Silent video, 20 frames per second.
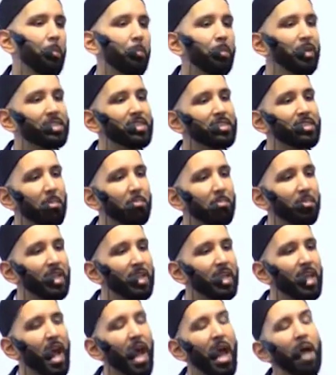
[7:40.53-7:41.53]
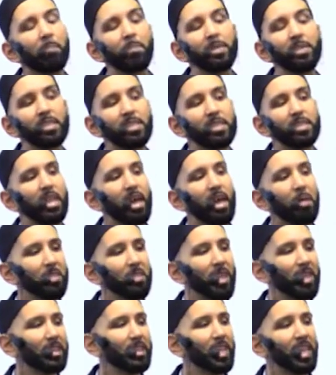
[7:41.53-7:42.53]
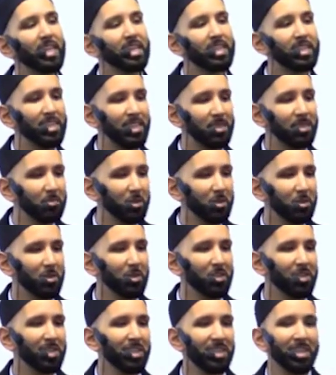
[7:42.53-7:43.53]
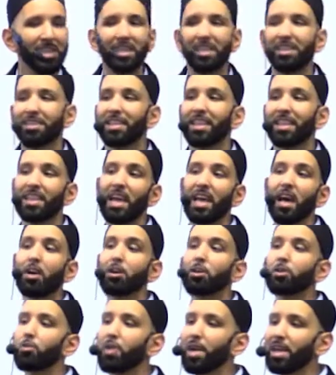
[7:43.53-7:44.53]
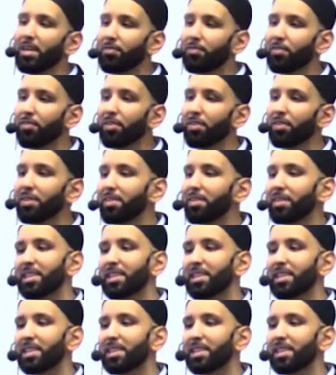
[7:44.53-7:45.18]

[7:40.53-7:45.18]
but something happens to them that they deem good, then they are grateful.